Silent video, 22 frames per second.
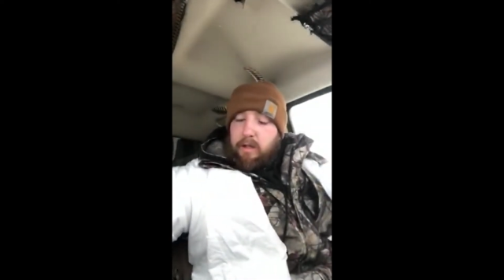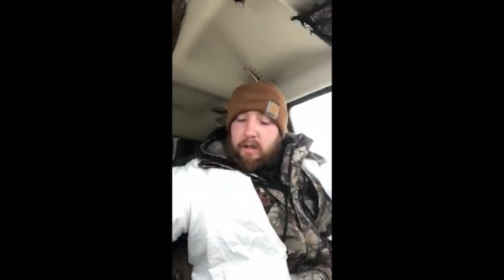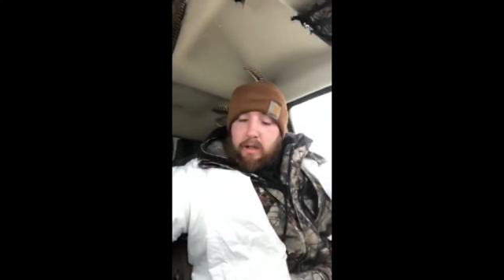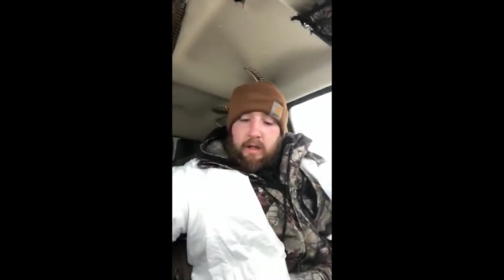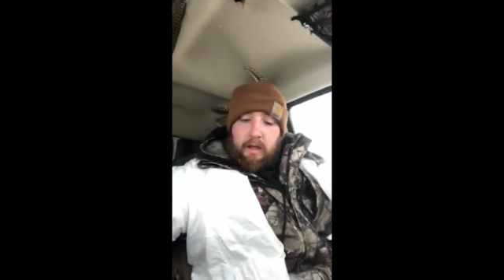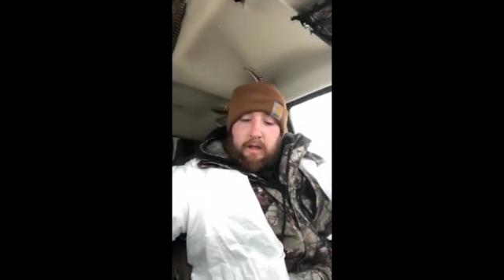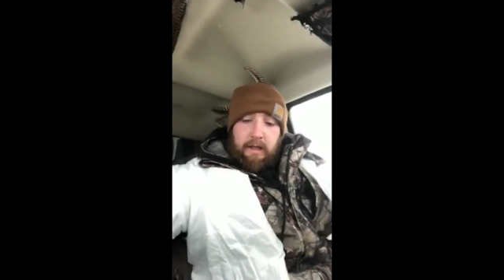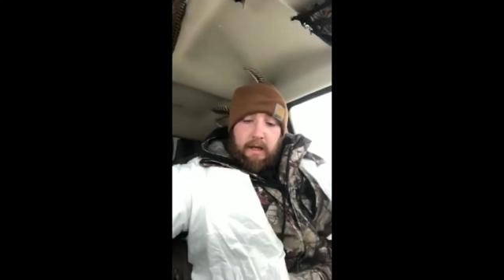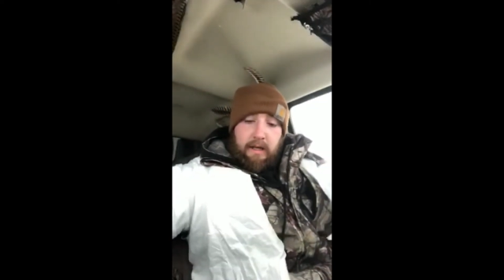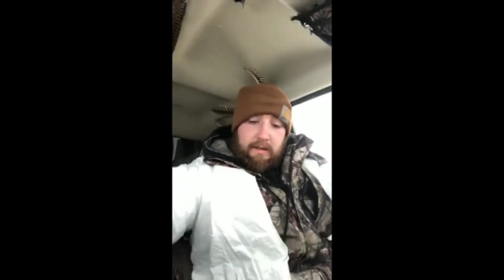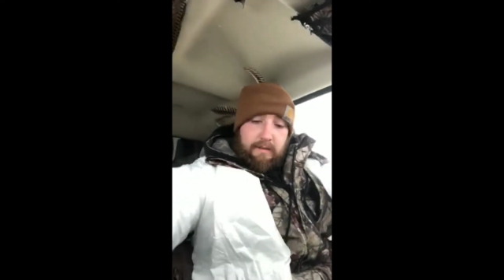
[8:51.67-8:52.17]

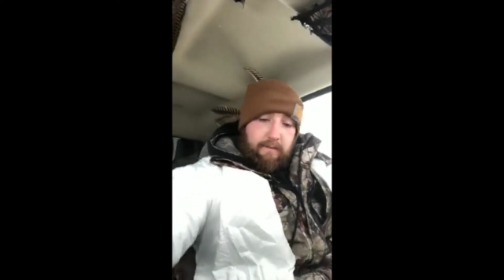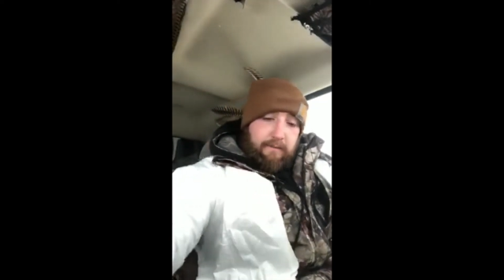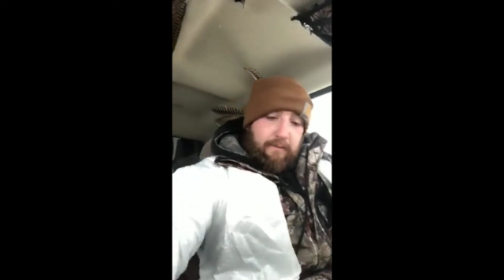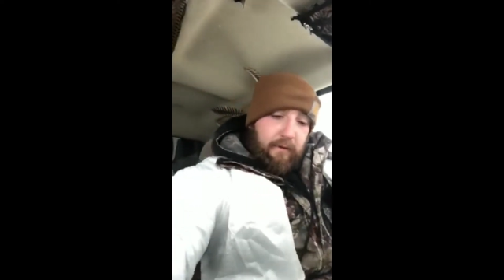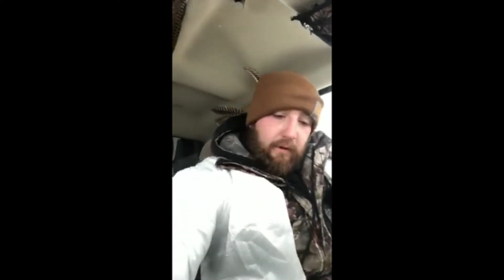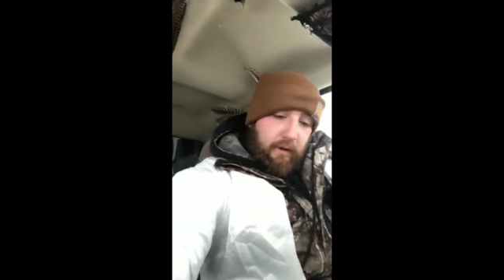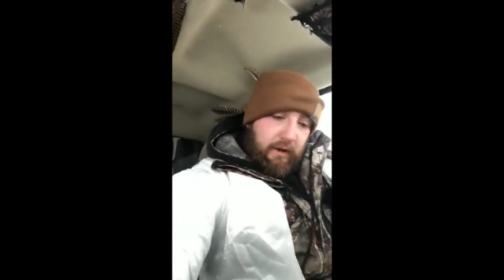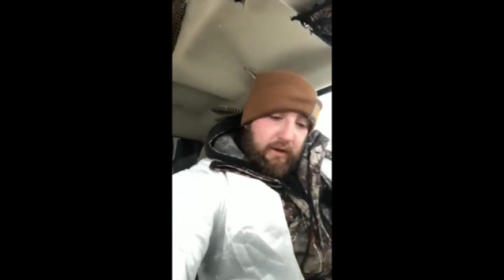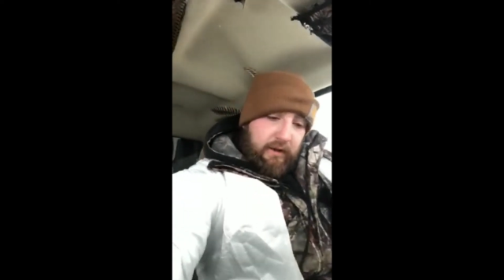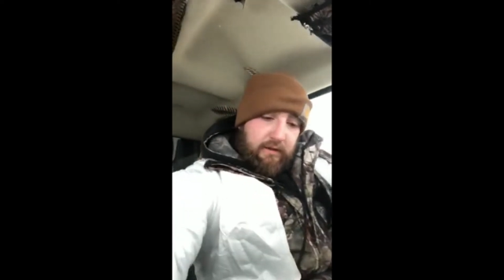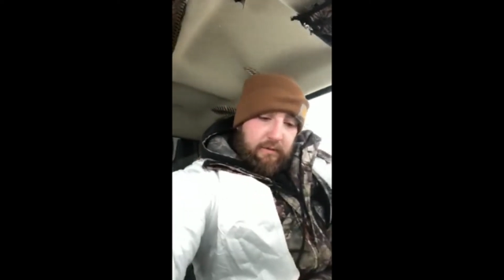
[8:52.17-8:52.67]
I got some
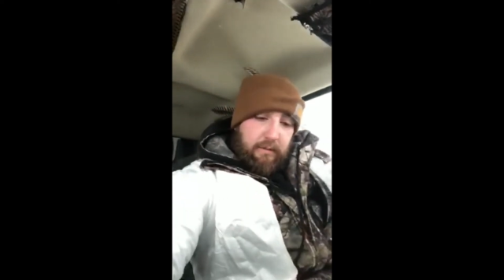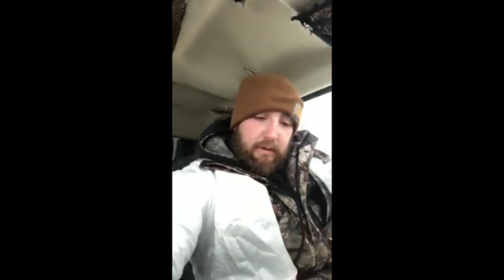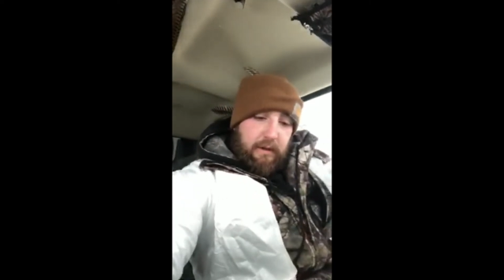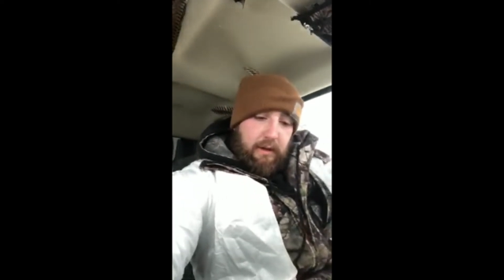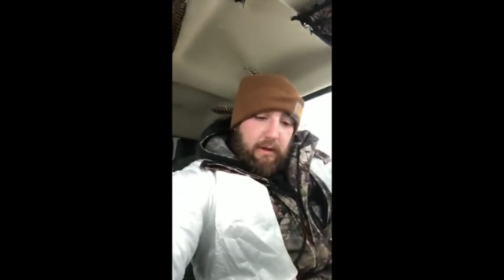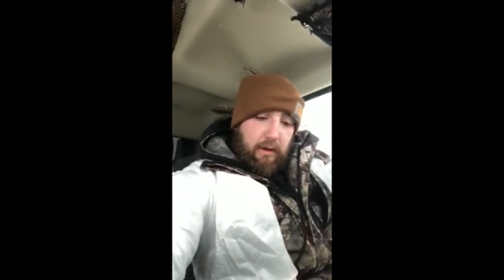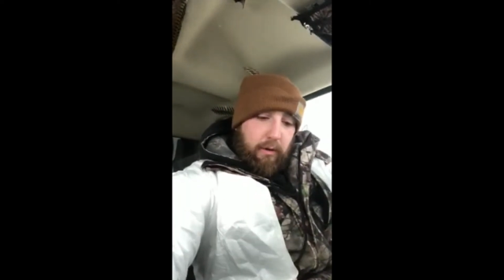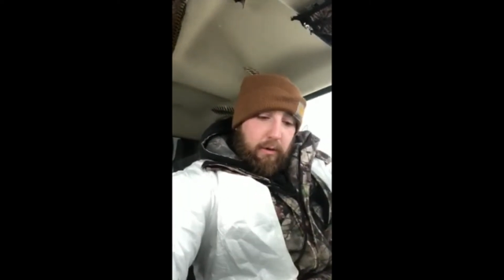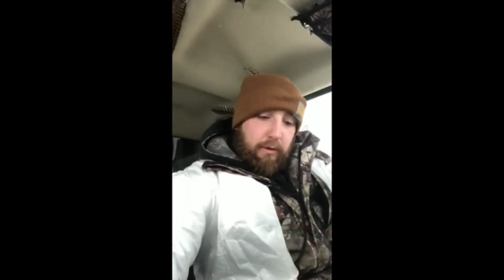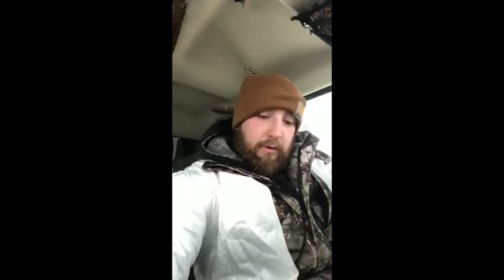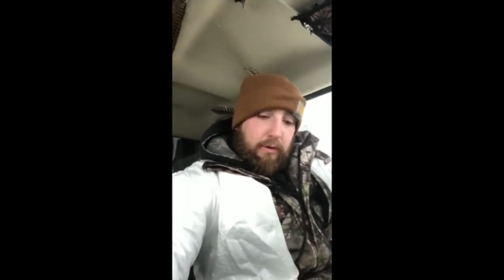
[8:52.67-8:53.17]
footage of
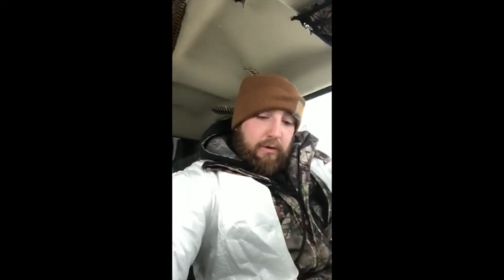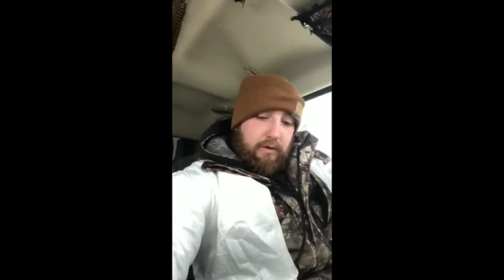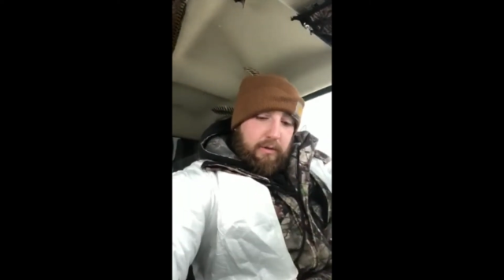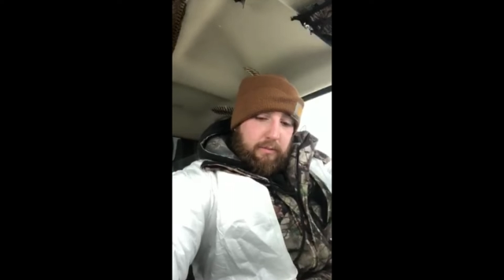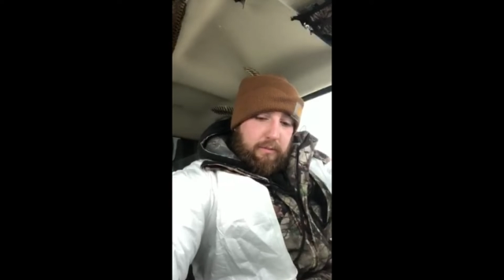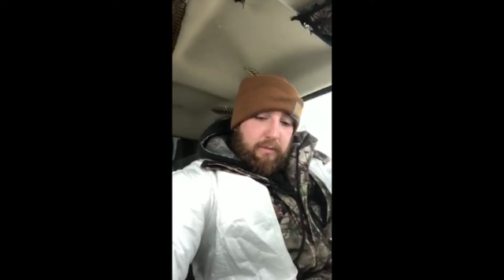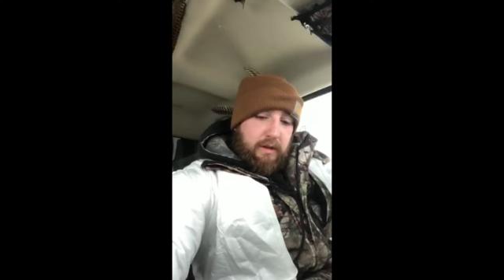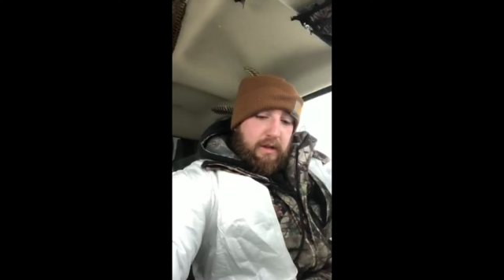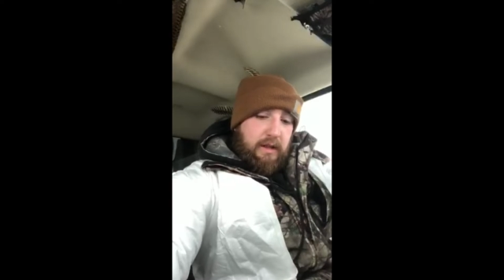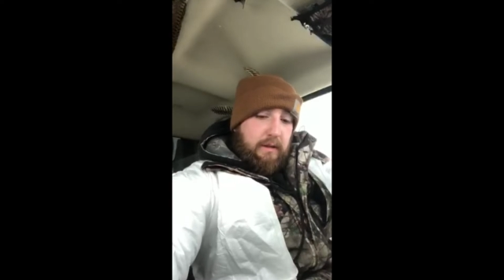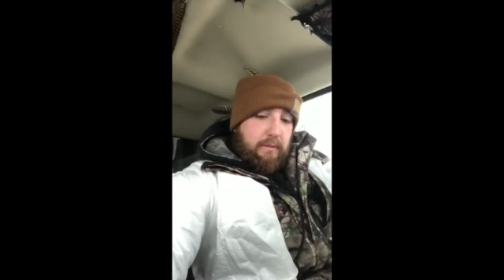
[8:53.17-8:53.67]
me going through
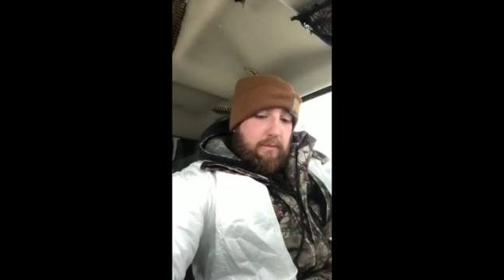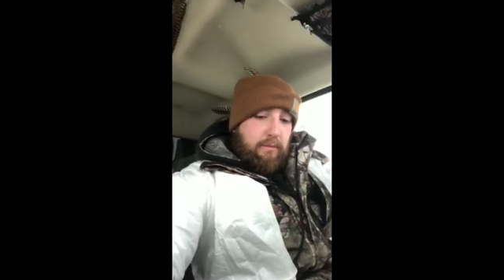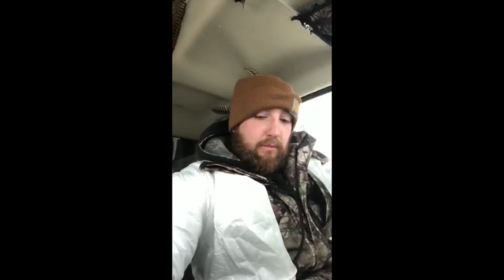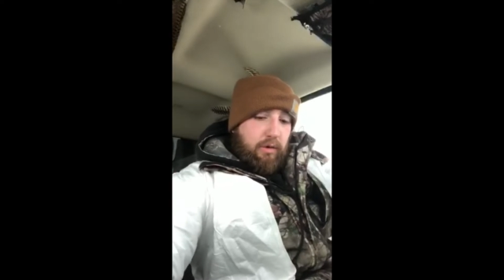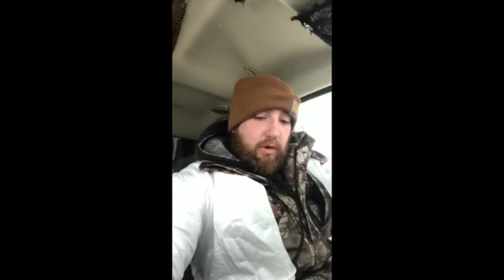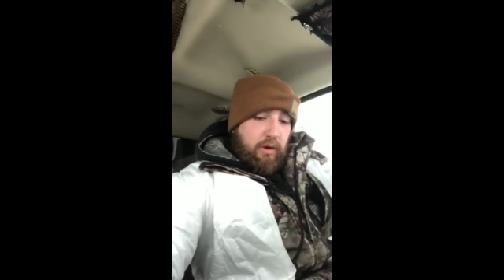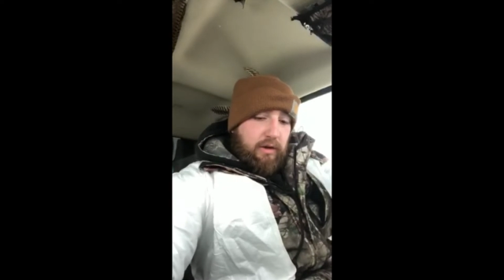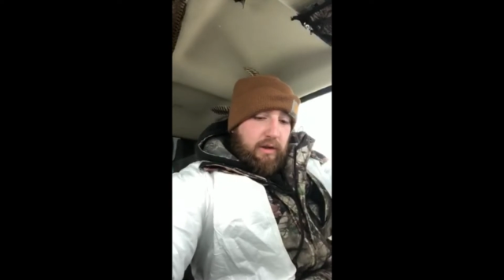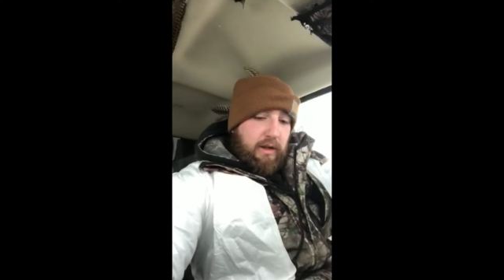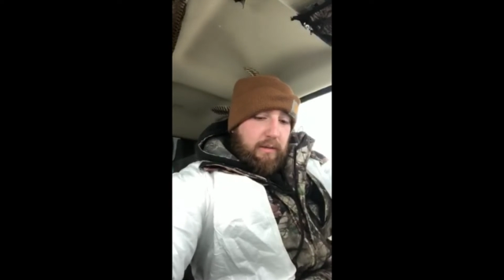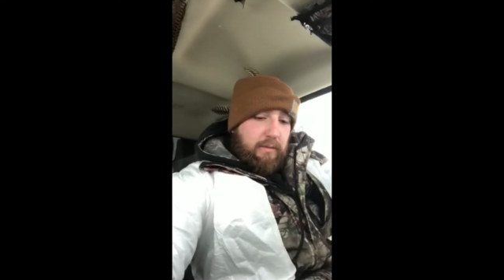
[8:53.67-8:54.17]
some deep,
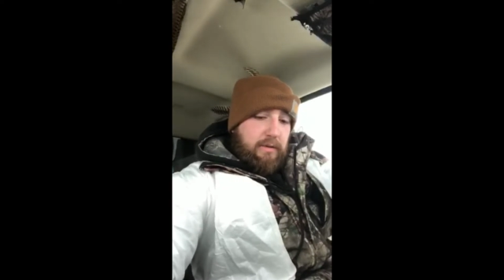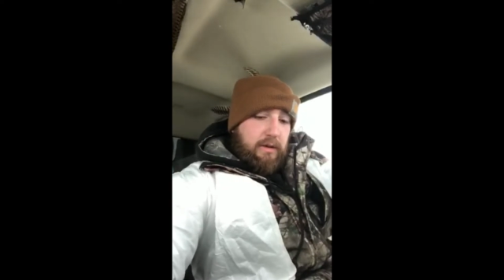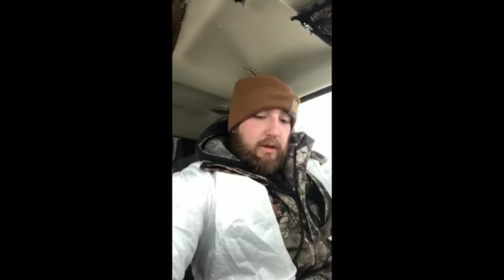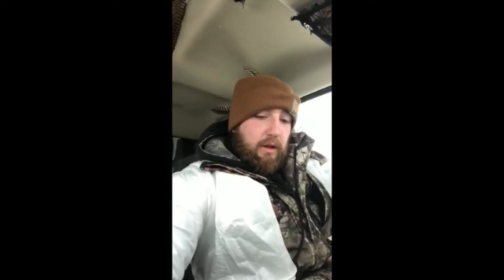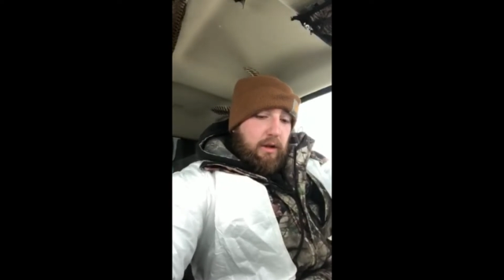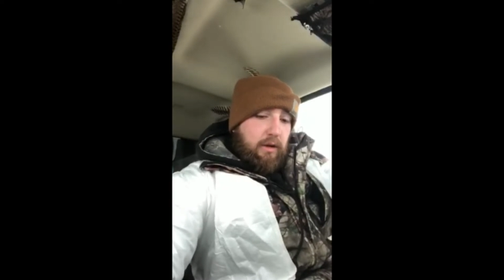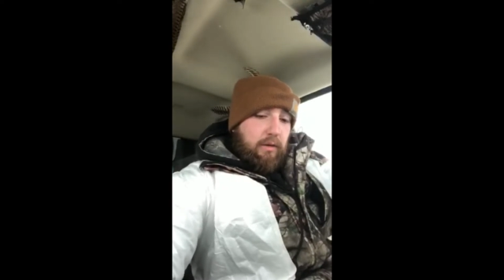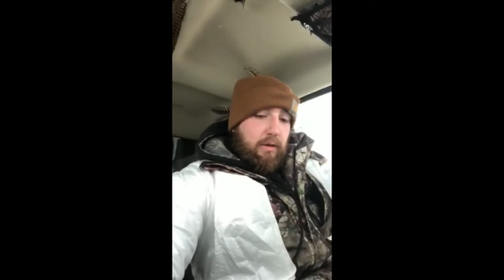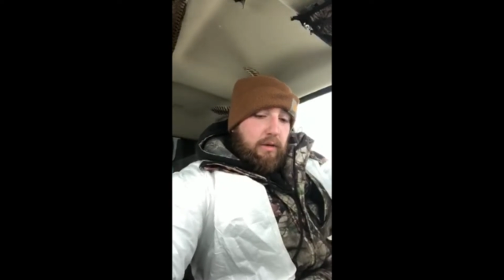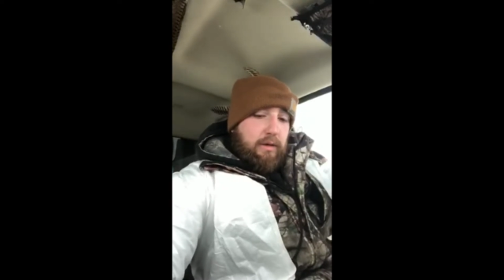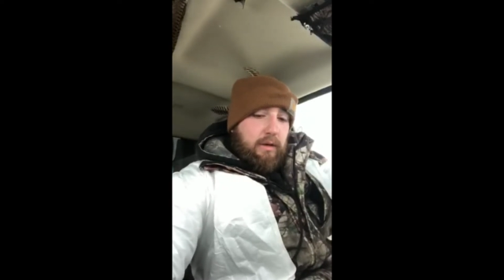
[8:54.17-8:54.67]
real deep
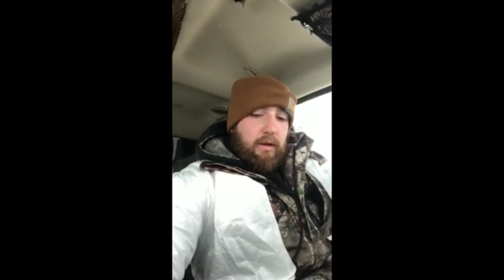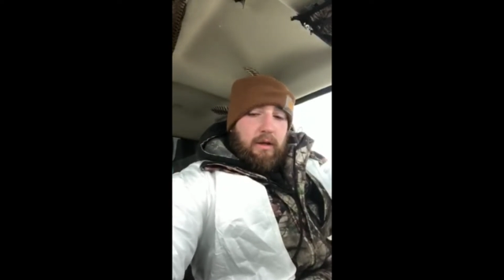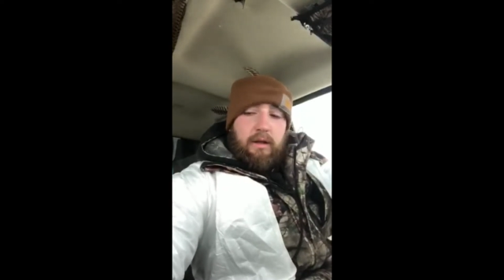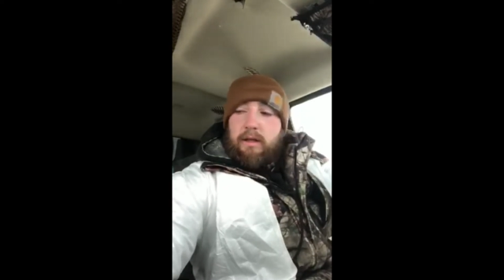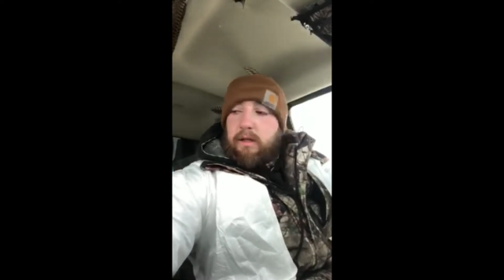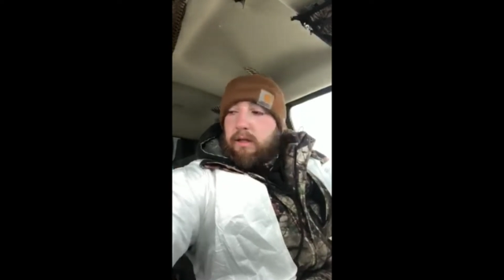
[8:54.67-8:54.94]
snow with